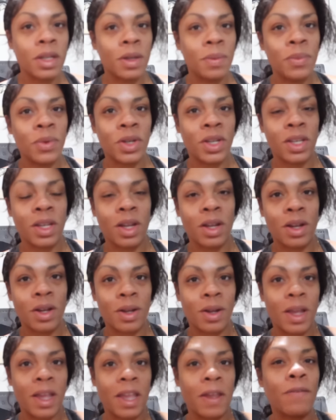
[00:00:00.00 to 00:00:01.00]
Good morning,
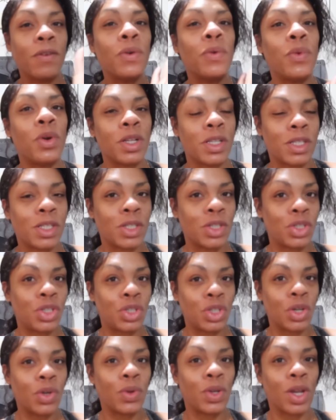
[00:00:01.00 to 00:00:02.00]
y'all. Ava wants to
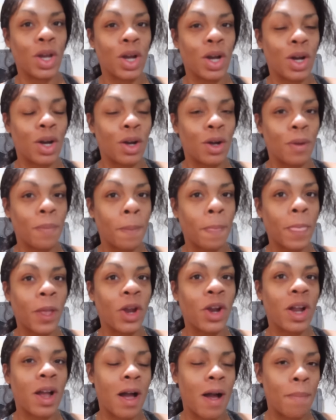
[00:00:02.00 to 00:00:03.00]
show y'all
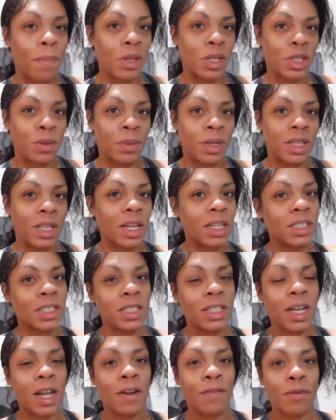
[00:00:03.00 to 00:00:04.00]
her accomplishment that
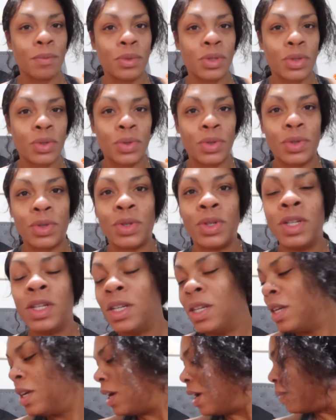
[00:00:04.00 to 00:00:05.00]
she got from school.
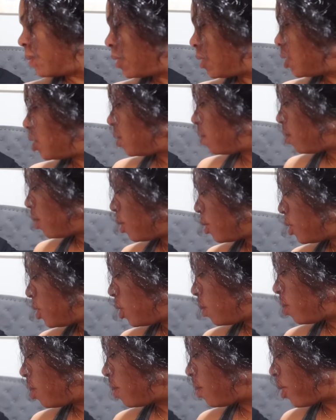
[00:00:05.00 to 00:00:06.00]
I'm super,
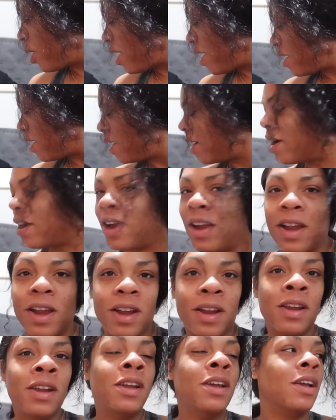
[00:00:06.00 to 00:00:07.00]
super proud of
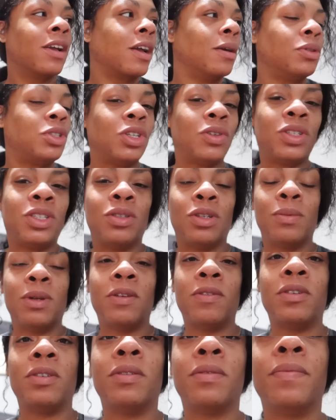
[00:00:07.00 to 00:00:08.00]
her. Come show it to him,
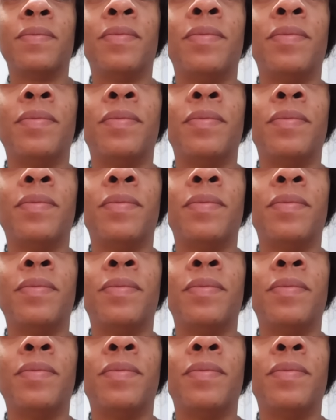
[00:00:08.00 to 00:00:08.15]
Ava.